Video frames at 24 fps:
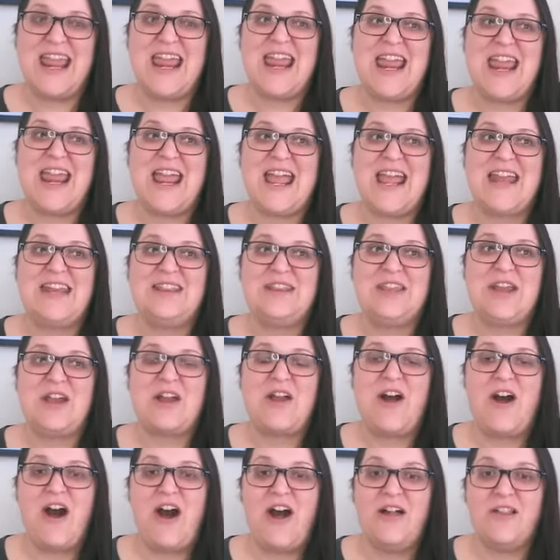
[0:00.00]
And
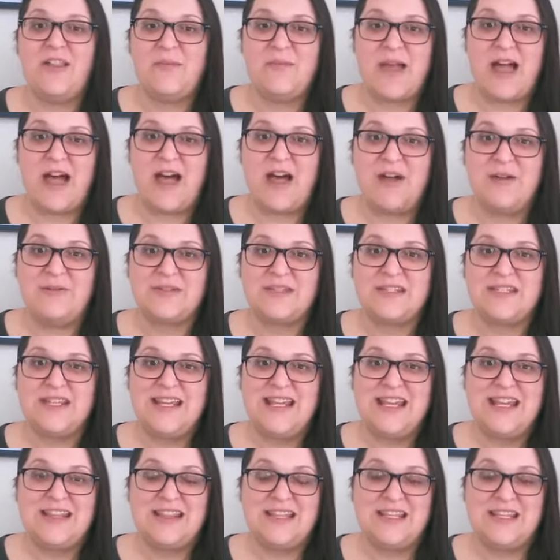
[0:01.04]
they're all about
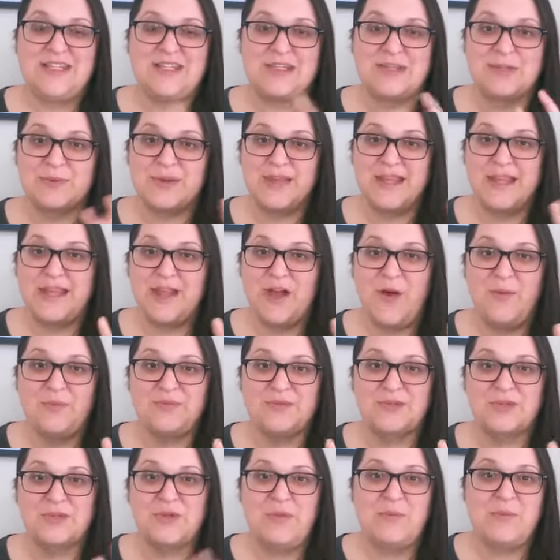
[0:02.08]
these three
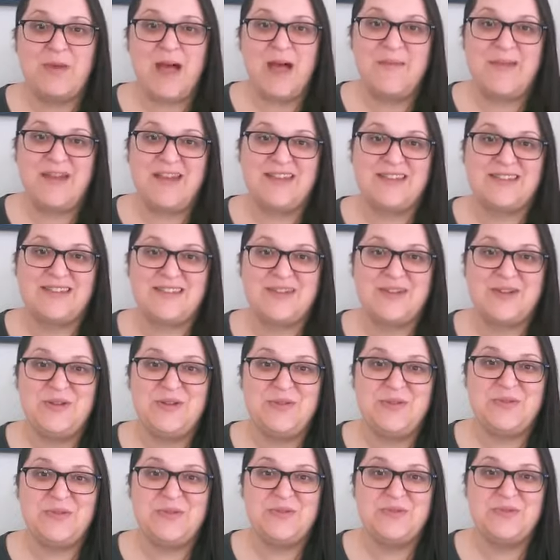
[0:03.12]
homeschool mamas
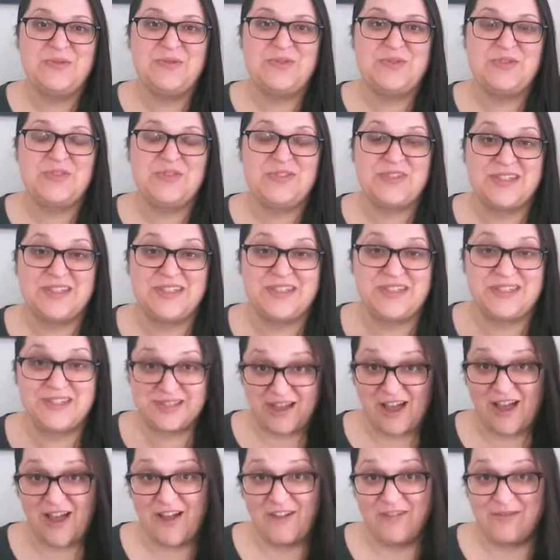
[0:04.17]
who
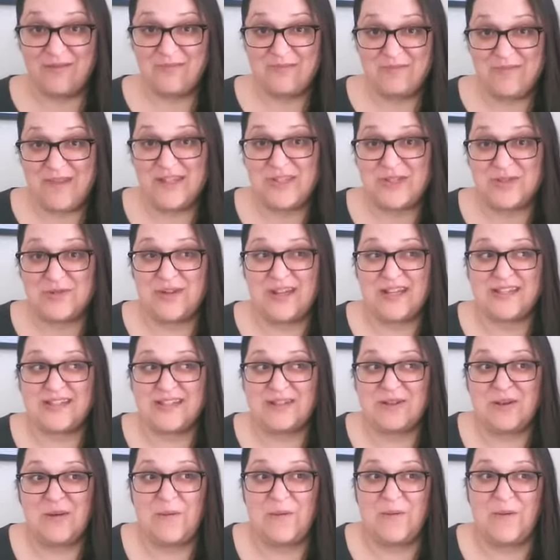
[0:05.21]
solve
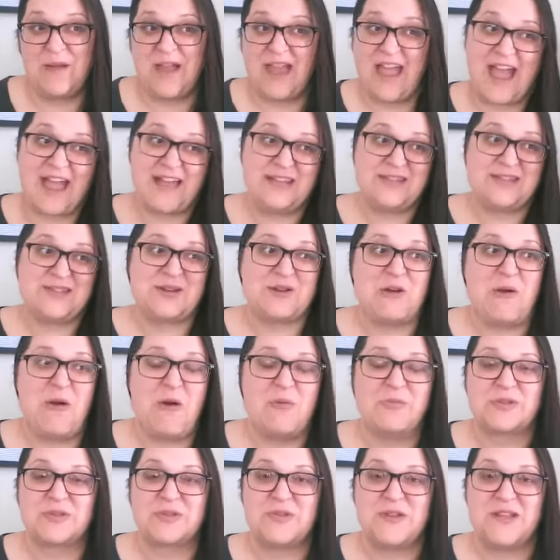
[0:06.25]
mysteries as they're
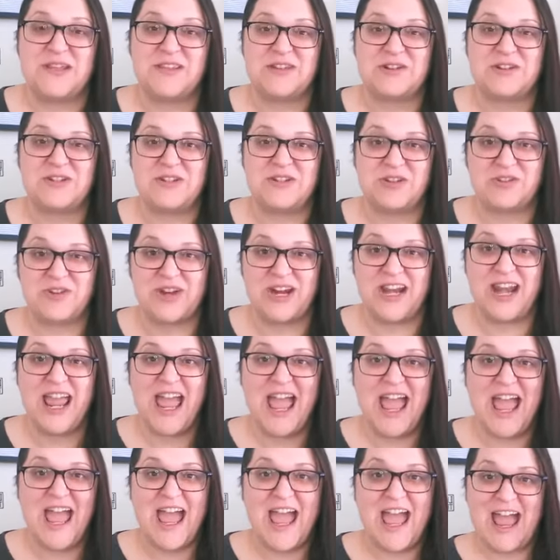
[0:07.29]
homeschooling their children,
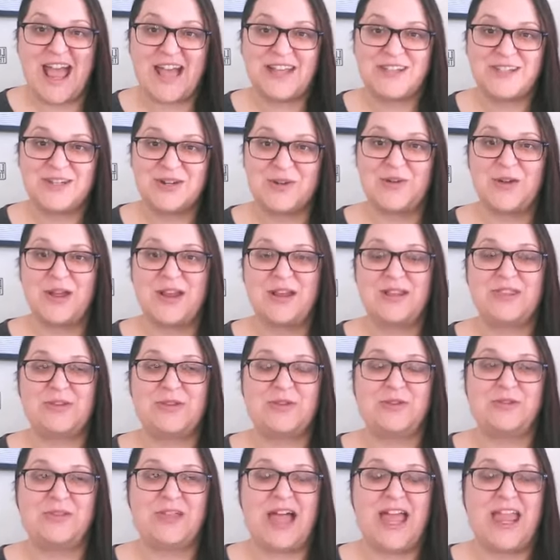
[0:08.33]
as they're going
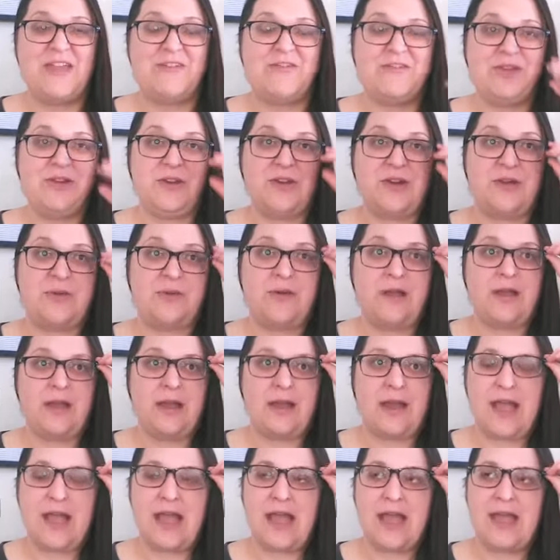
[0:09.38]
through life, you know,
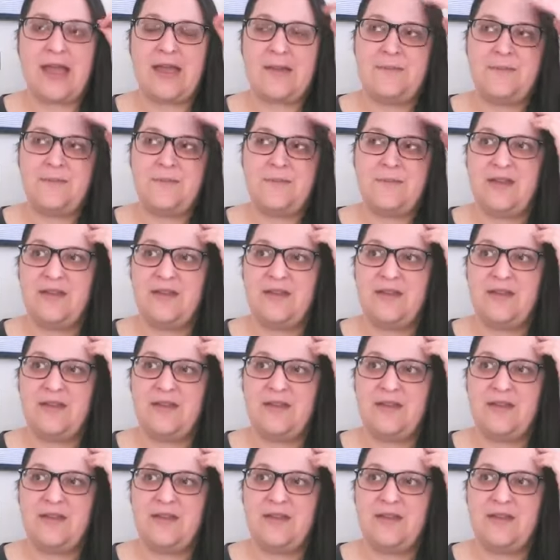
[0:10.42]
um,